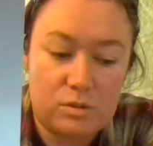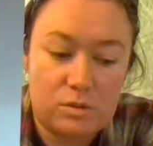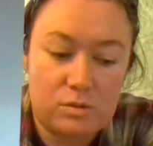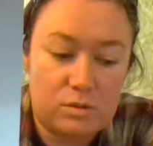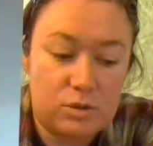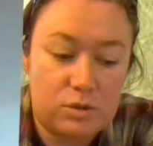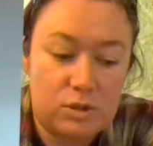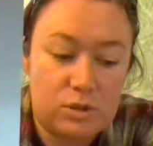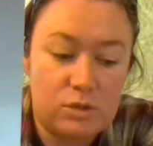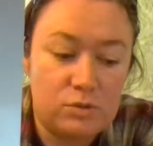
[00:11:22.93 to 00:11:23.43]

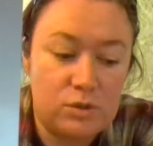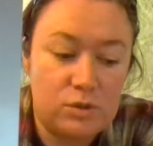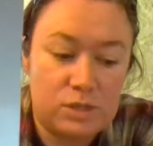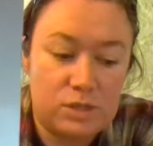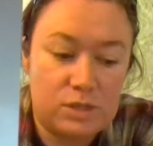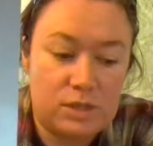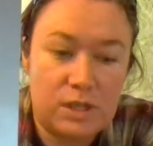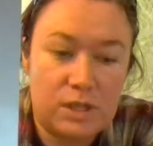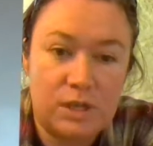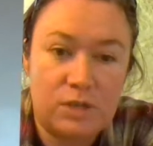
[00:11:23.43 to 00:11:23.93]
You
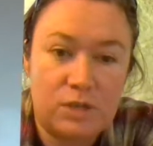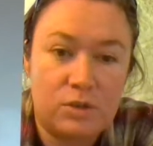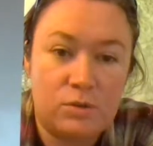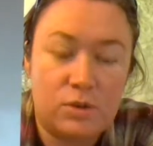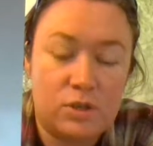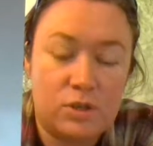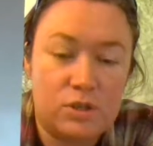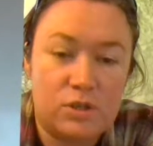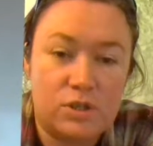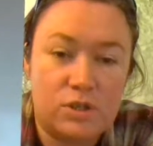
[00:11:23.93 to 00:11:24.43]
just think you
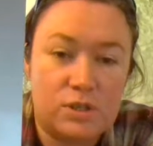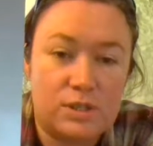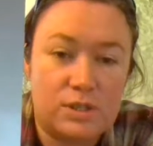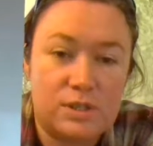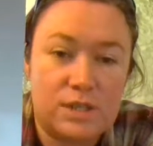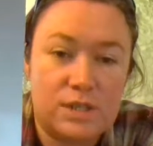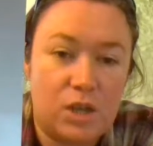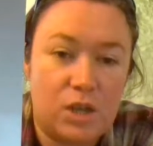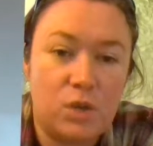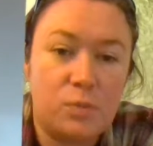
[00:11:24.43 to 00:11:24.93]
can just
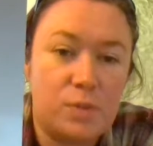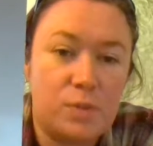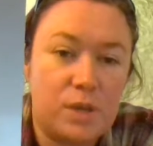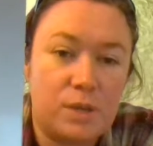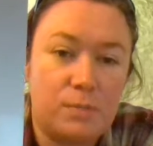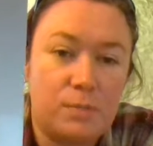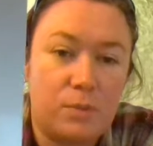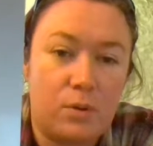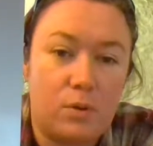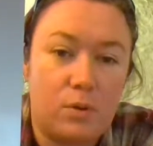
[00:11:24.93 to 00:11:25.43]
tell
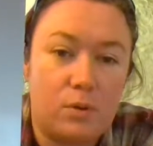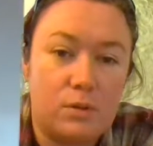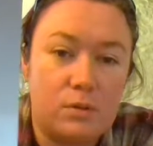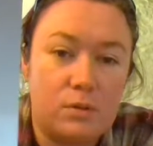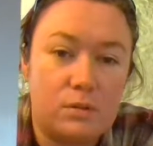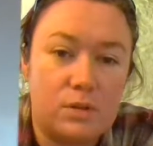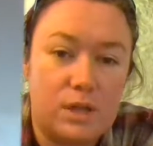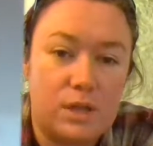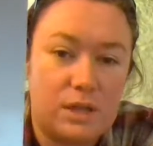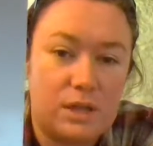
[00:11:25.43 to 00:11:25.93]
people
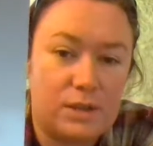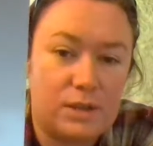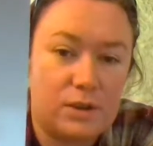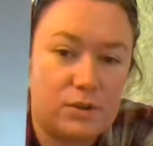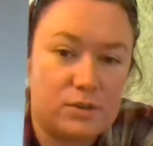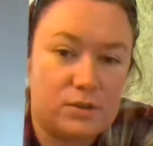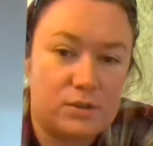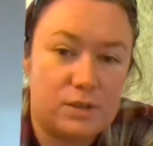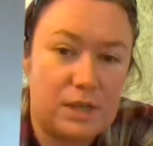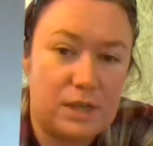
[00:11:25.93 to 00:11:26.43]
that
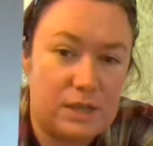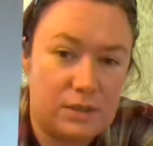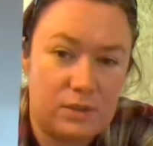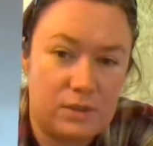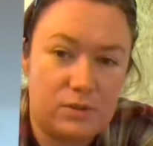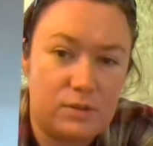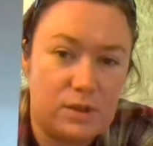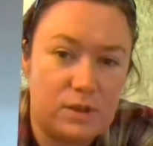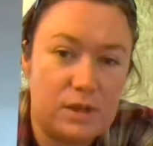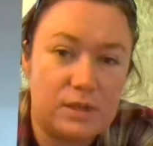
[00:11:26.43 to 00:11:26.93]
they're
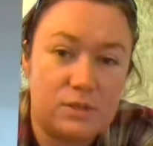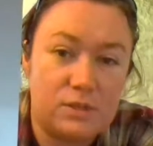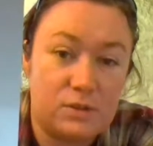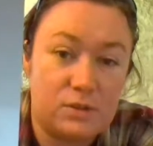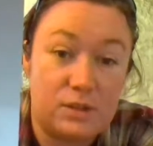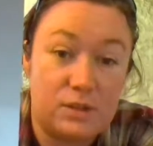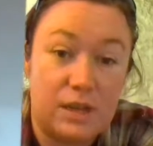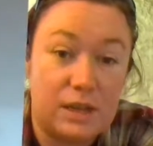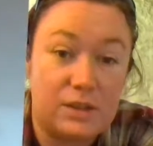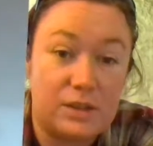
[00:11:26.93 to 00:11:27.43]
this
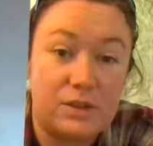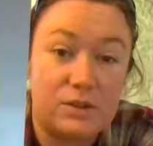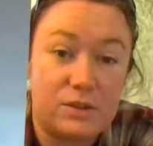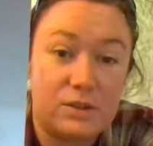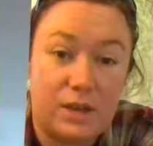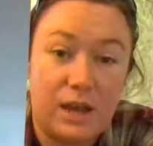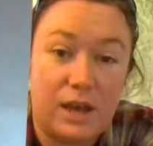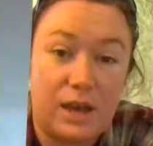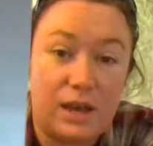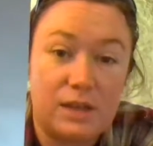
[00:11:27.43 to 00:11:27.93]
or that they're
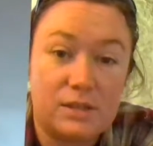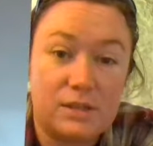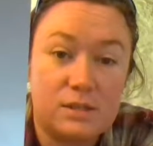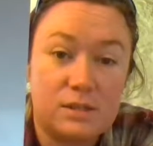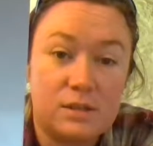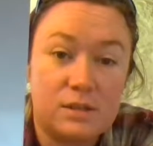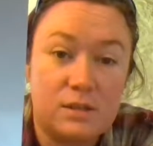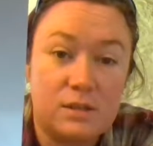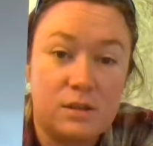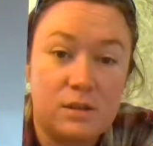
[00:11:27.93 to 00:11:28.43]
that
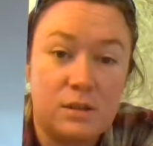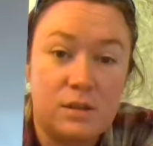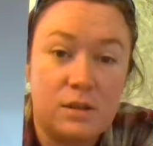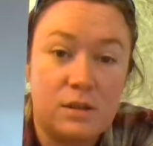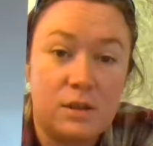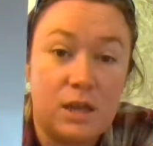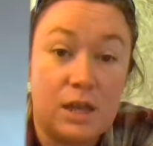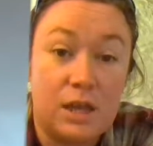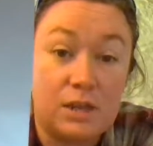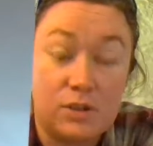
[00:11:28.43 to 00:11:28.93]

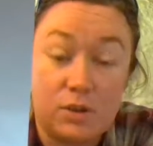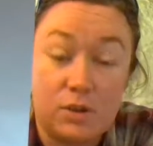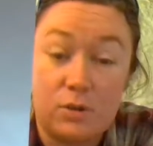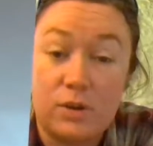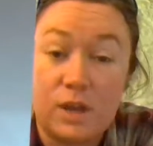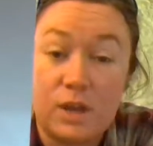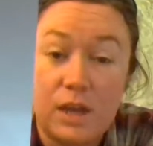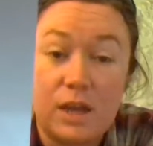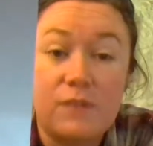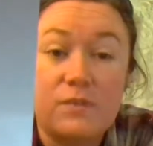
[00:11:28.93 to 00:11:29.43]
and go
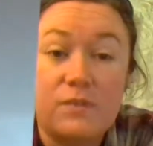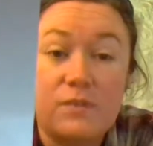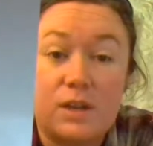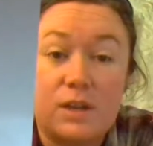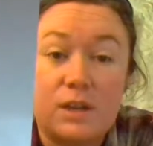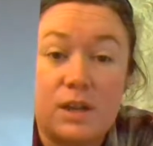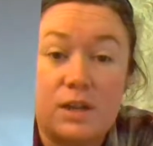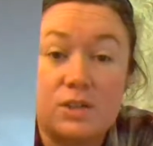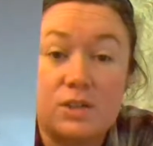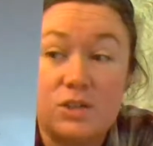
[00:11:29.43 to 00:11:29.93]
to
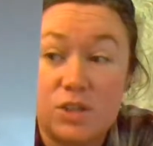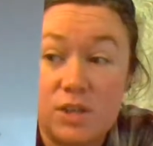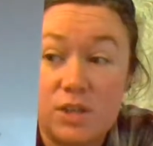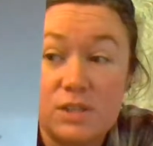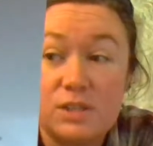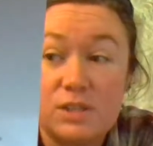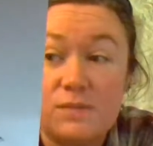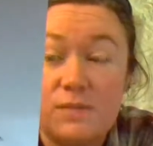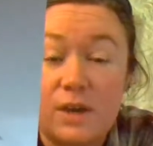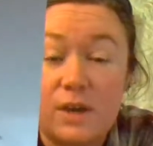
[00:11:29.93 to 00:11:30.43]
heaven and
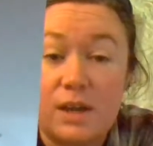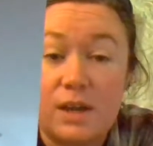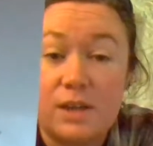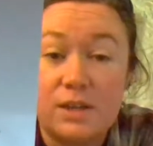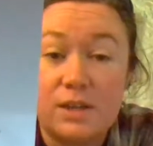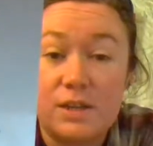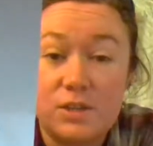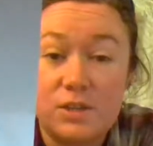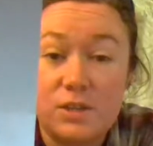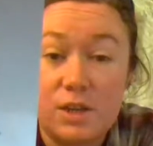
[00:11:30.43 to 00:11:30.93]

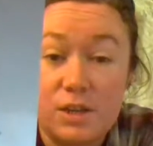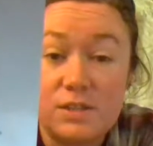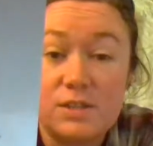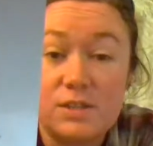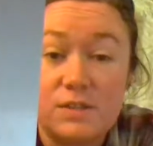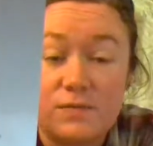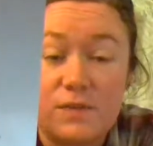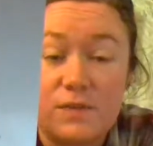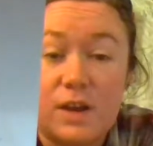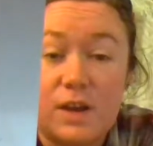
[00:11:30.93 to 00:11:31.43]
he
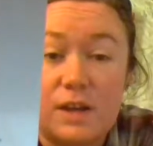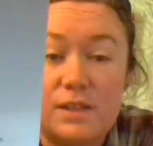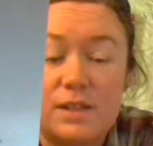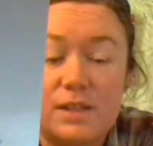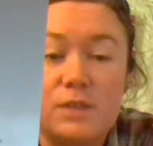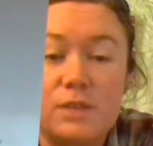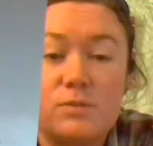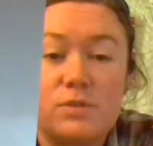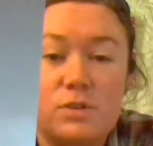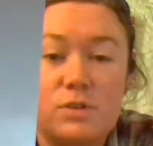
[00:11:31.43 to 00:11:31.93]
justified that
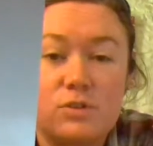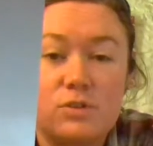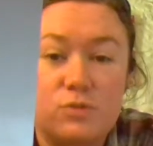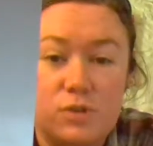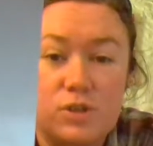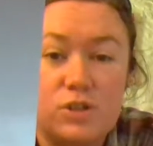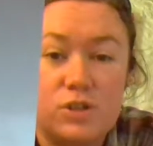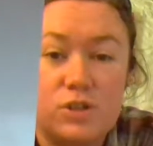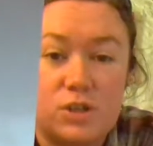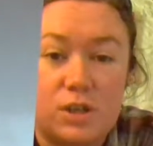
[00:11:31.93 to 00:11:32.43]
he was a
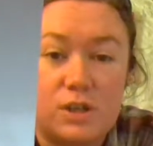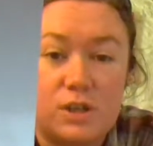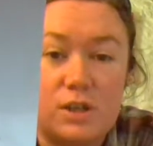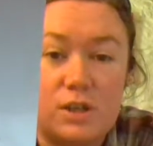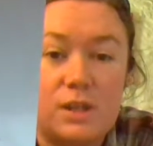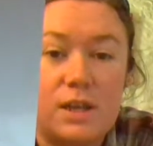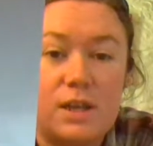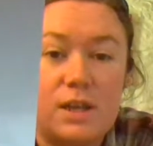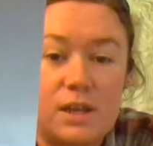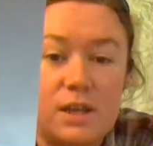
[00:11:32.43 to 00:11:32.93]
Christian
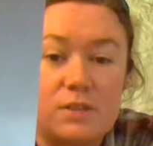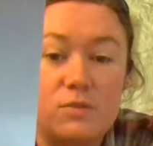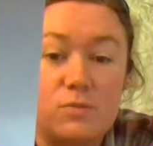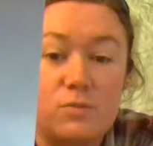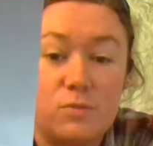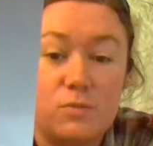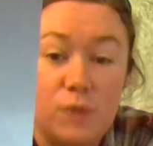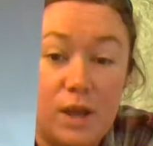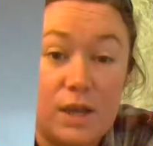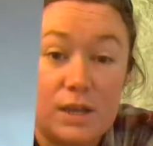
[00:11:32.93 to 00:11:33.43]
and that he had the
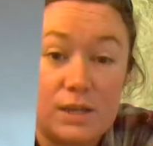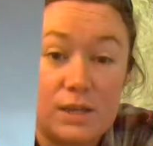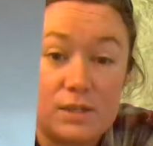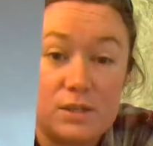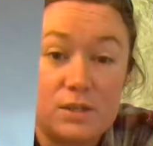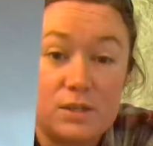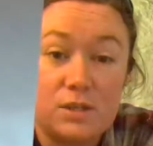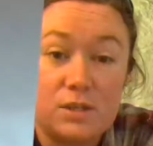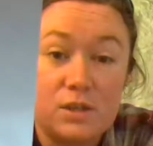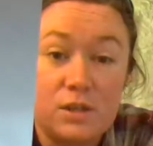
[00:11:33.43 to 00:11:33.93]

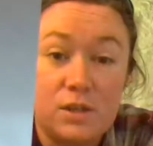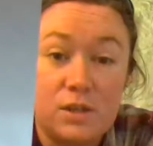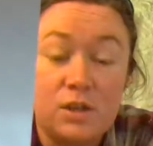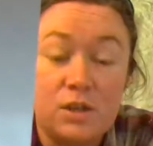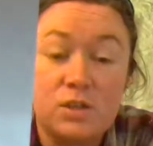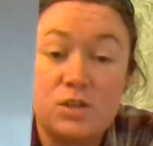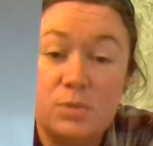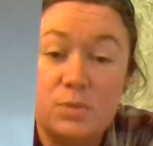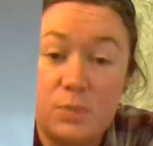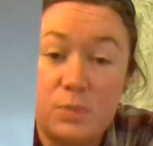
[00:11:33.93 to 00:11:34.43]
right
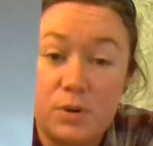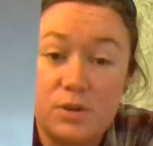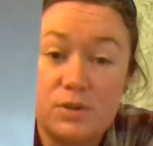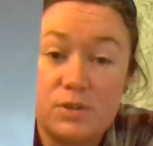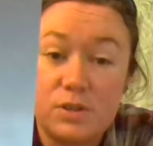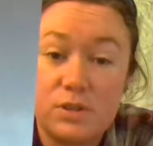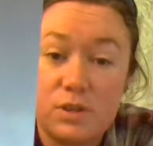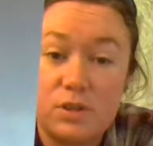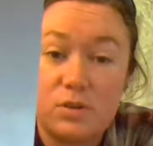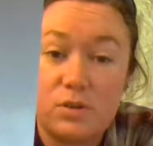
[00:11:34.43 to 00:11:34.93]
to
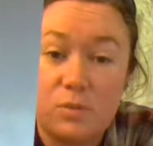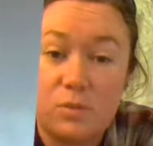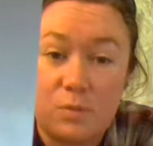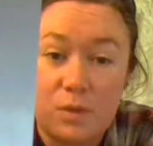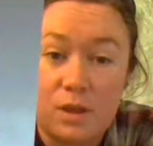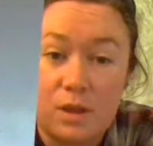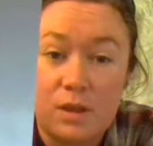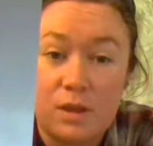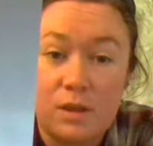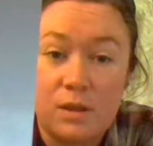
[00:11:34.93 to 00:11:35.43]
persecute
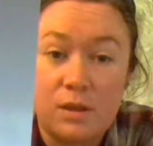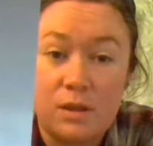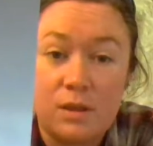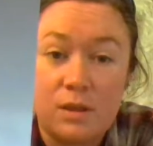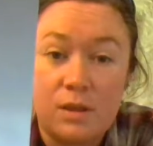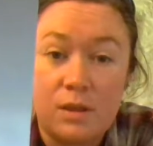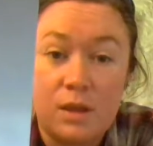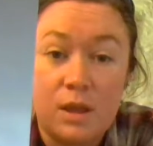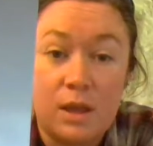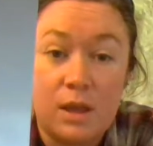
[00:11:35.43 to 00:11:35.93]
me
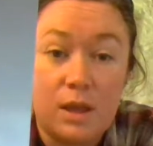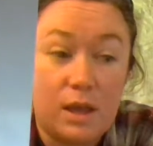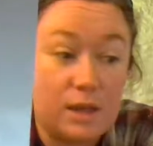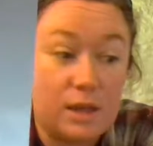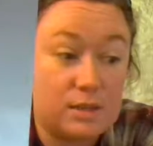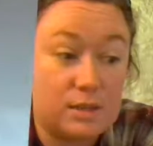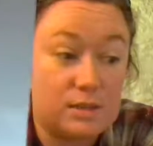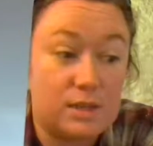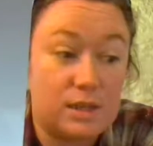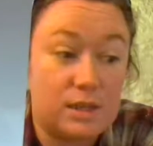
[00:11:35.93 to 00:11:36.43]

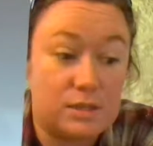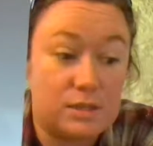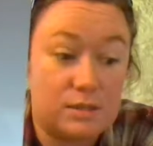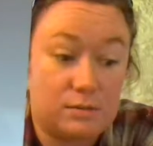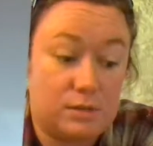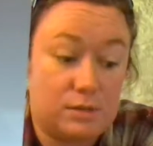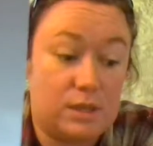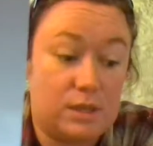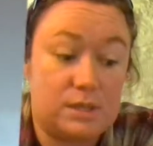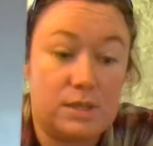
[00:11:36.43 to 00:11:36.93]
as
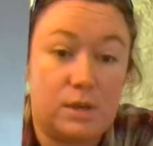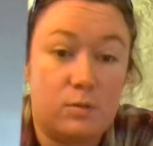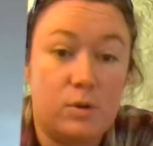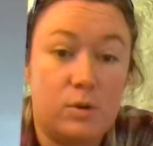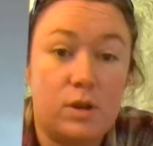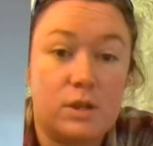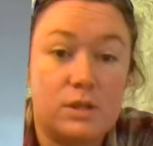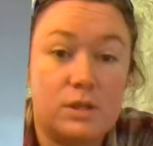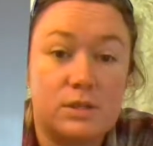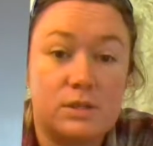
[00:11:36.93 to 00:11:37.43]
I
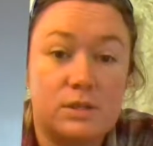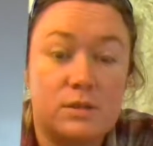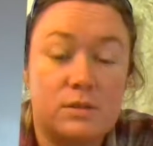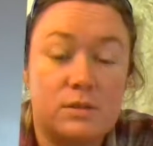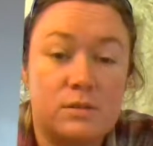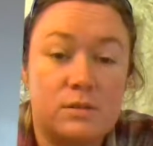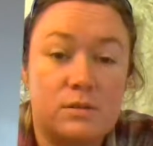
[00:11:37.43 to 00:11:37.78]
was.